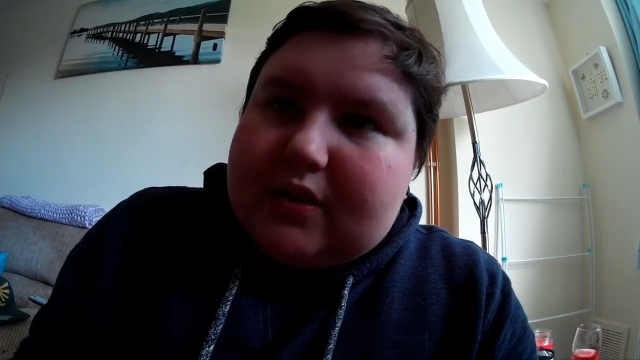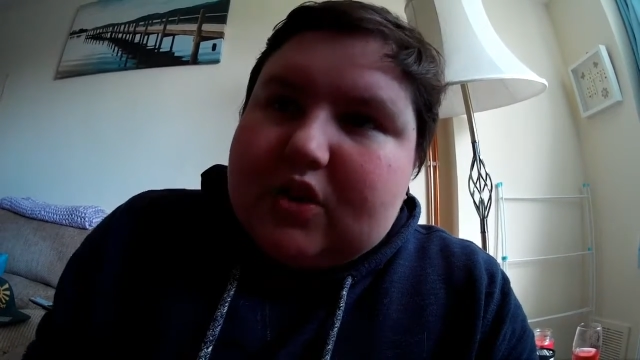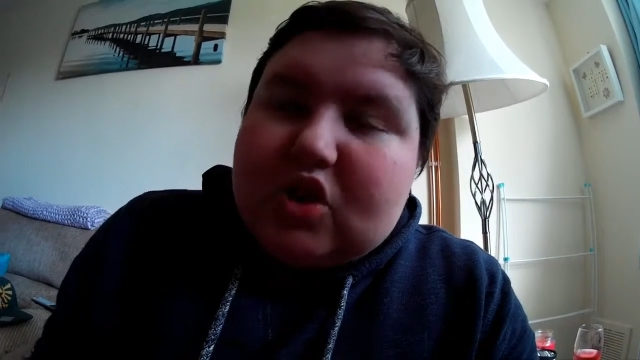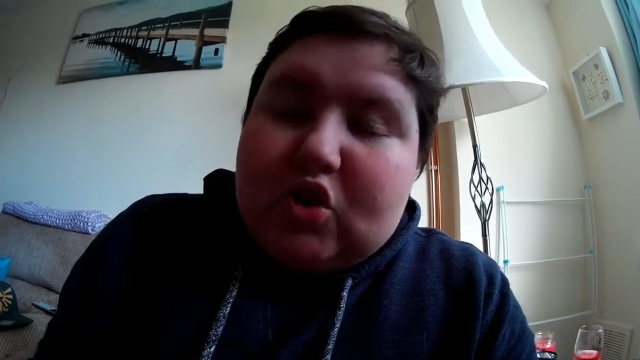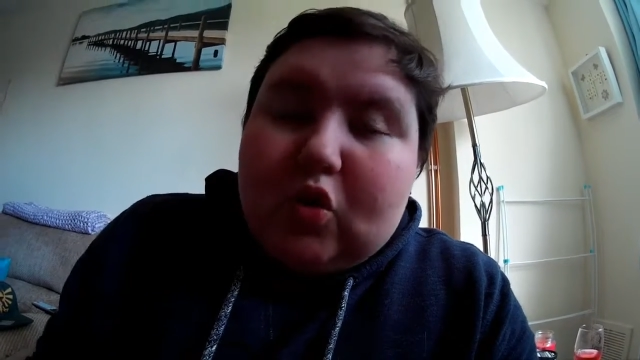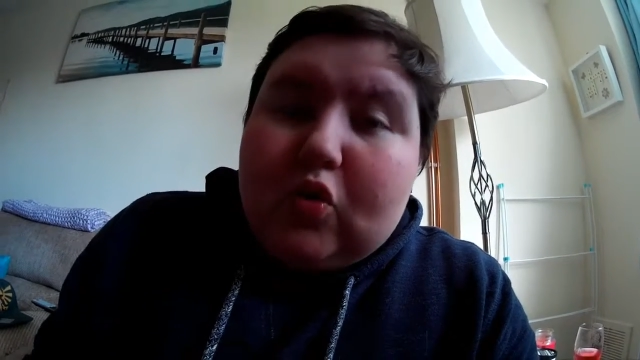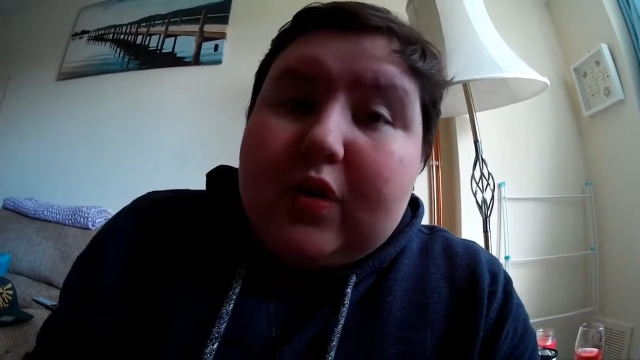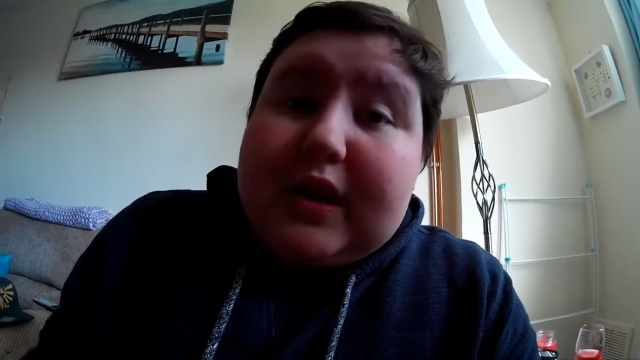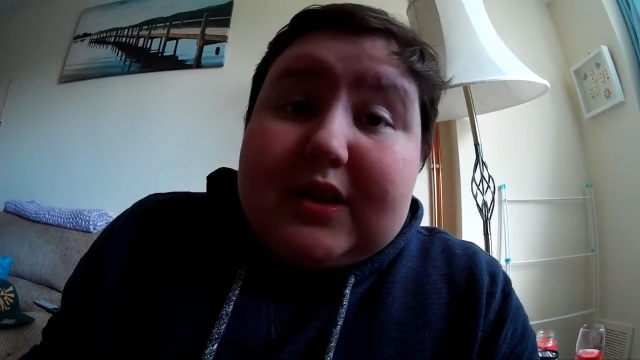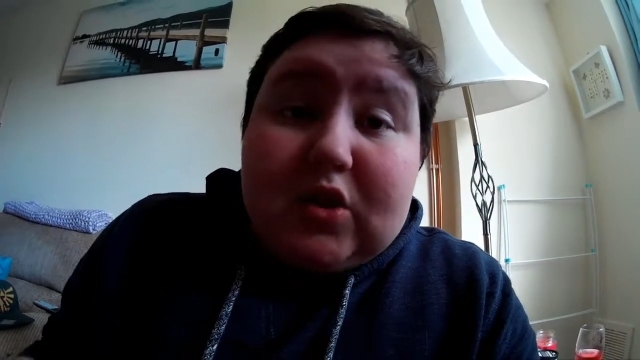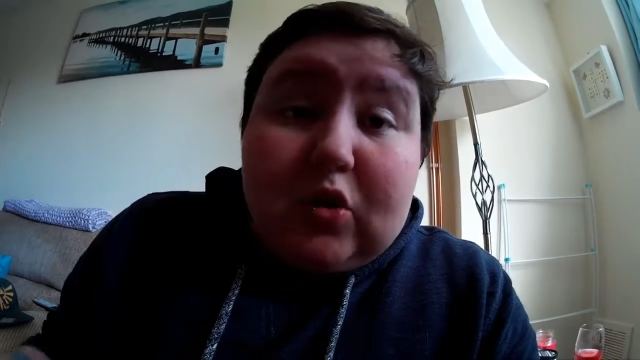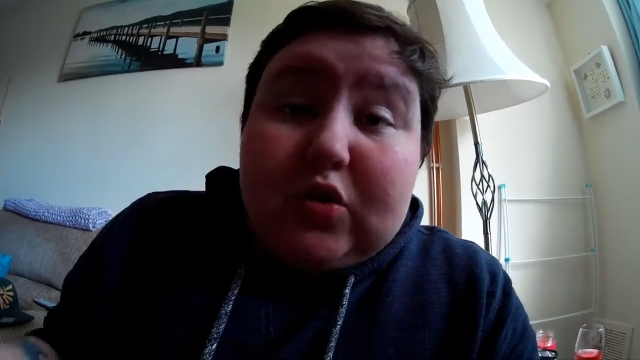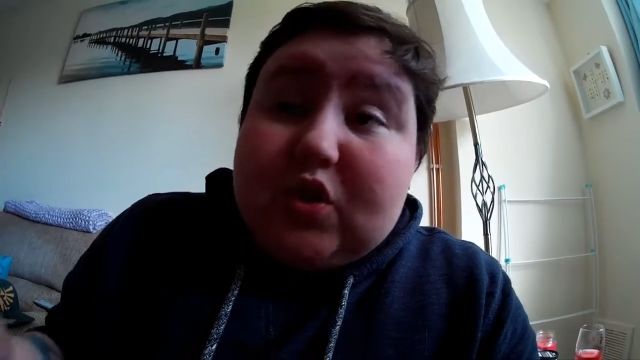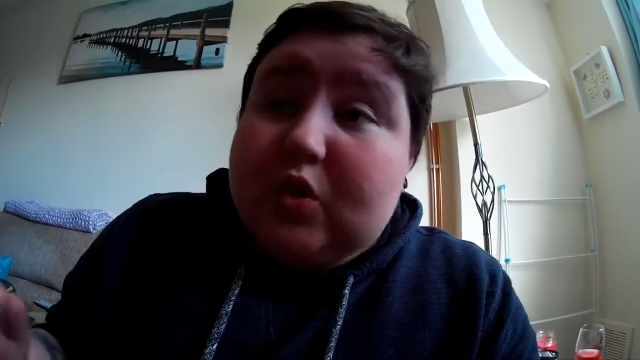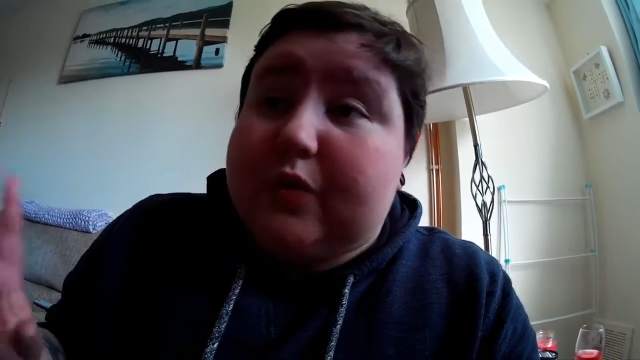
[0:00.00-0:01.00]
The story is
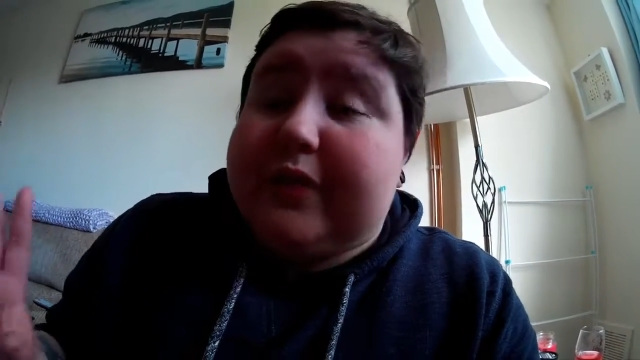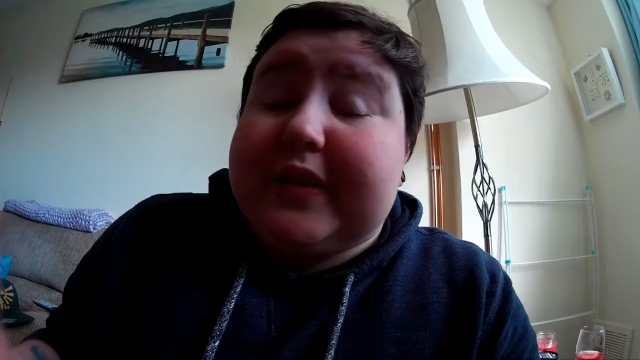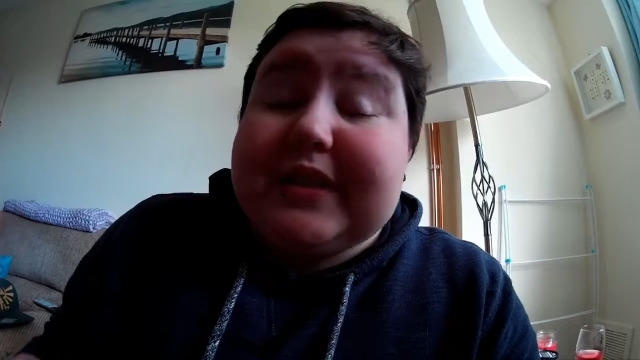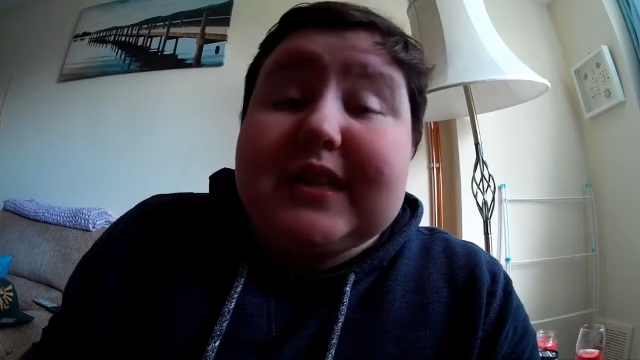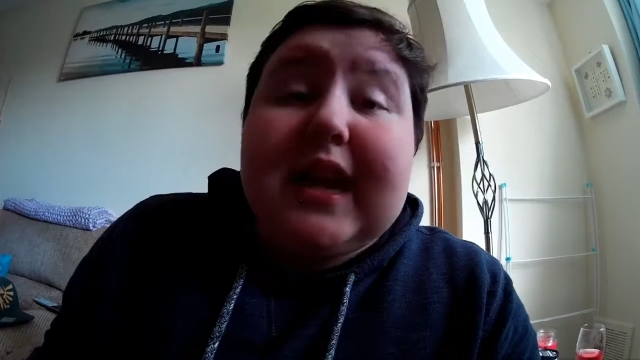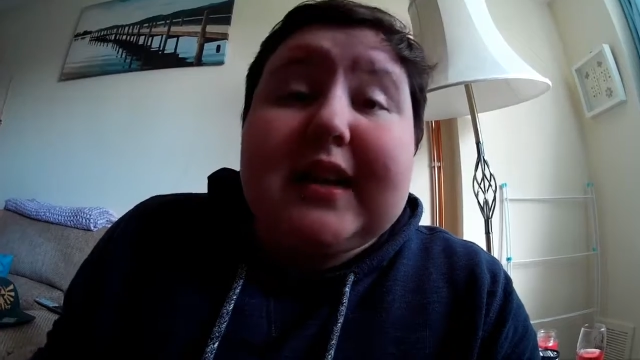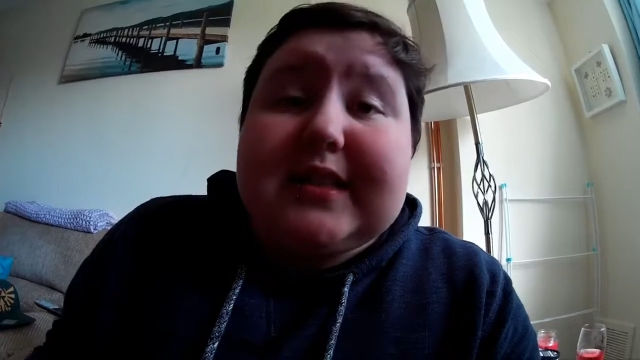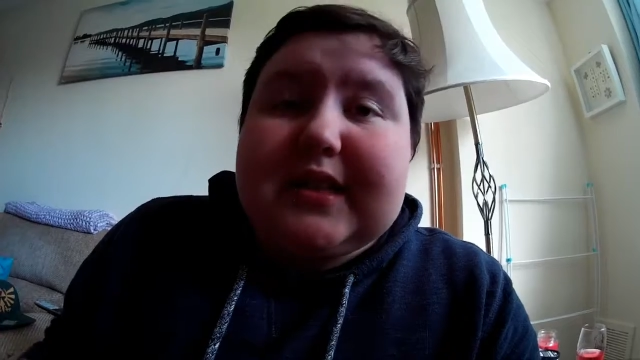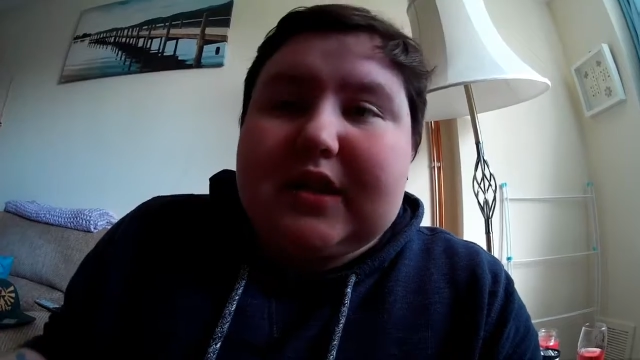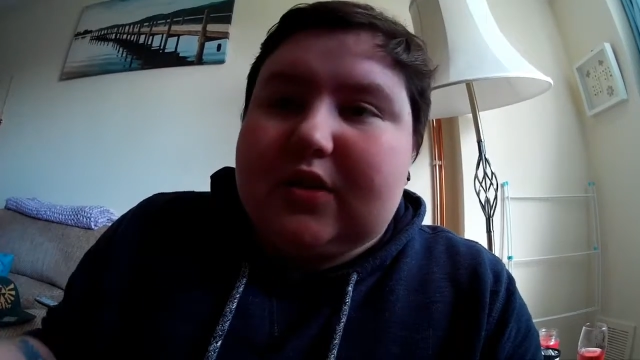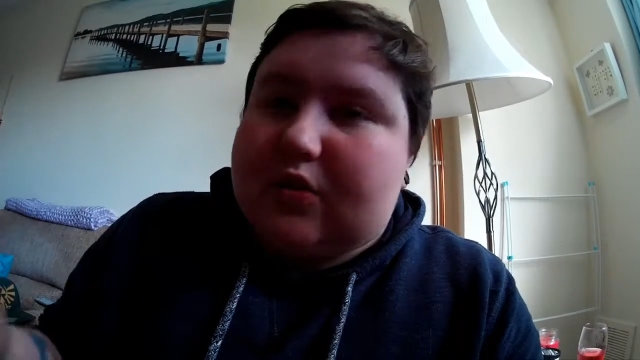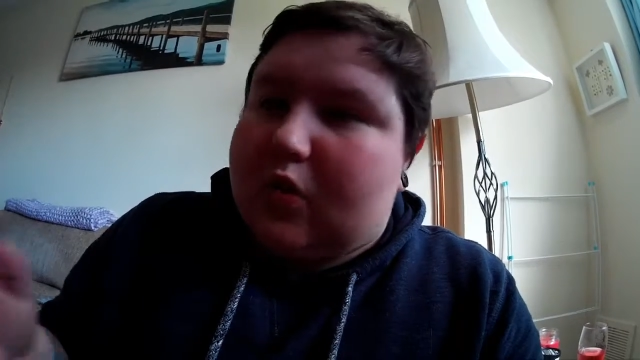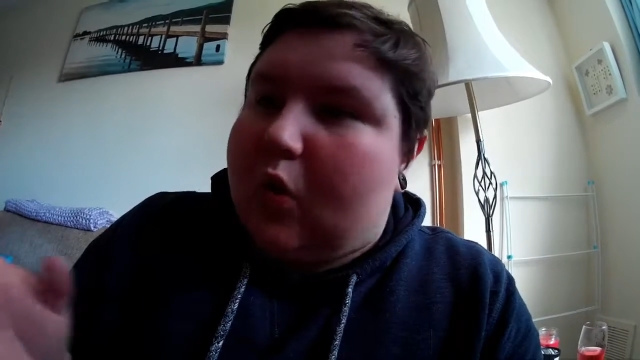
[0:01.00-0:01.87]
also fantastic.